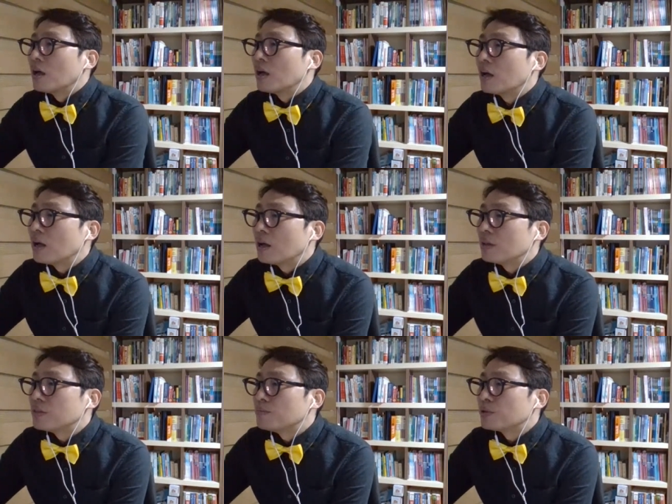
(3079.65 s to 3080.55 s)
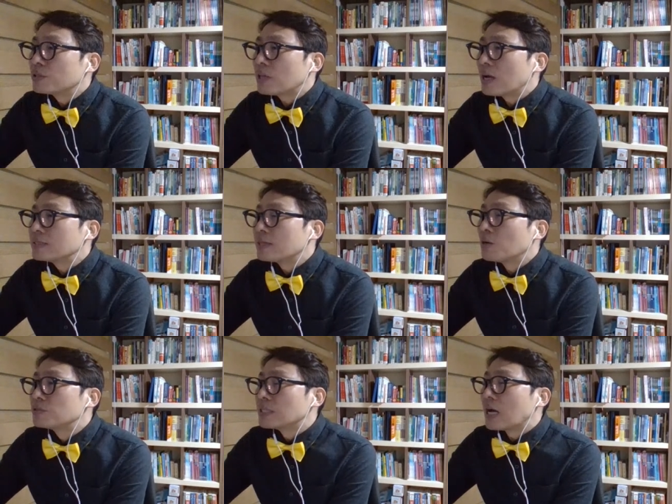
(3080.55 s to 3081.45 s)
The Murtaza
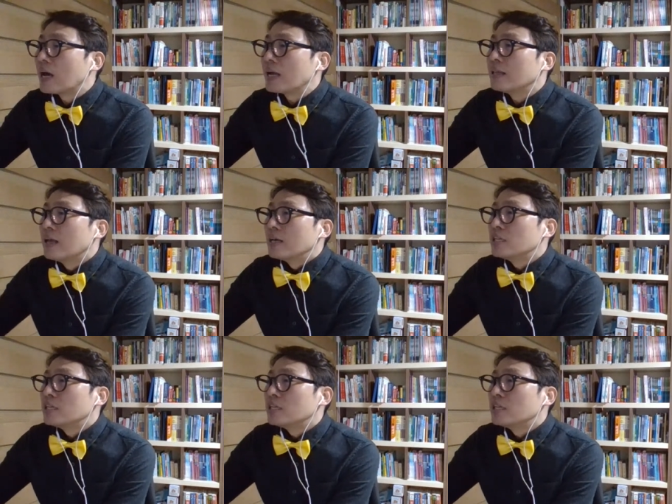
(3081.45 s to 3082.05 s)
Hussain,